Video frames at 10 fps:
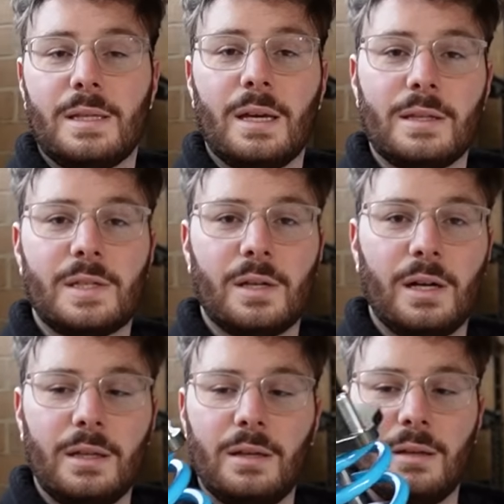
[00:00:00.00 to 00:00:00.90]
is the other
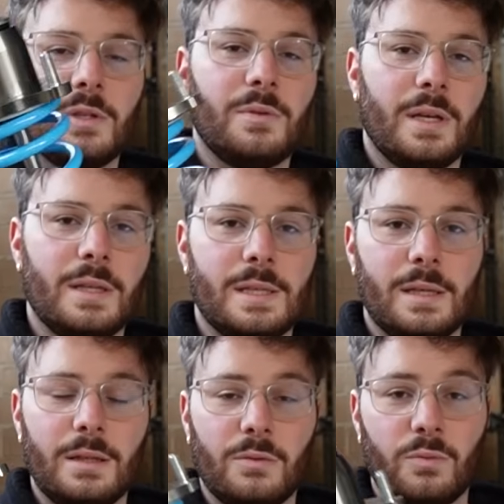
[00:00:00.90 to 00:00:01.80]
side. Once we get this
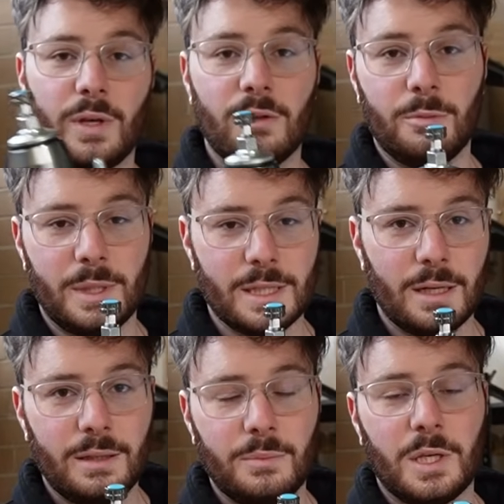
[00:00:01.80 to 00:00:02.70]
in, the rear will be
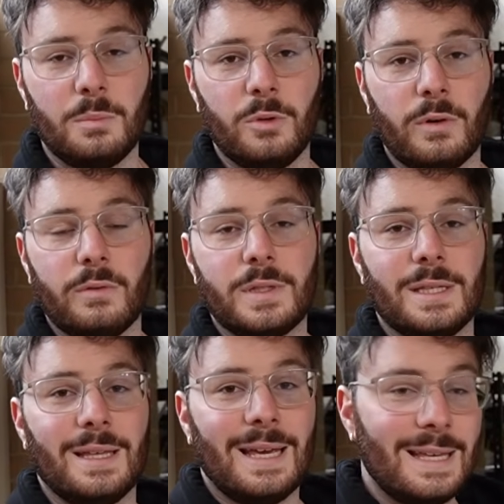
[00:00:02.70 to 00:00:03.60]
done and we can move over to
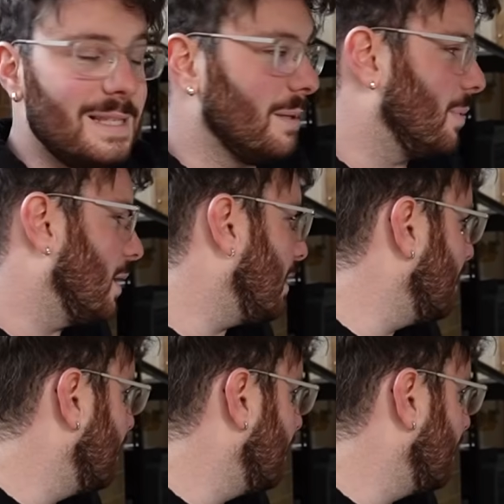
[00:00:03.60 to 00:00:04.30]
the easier part,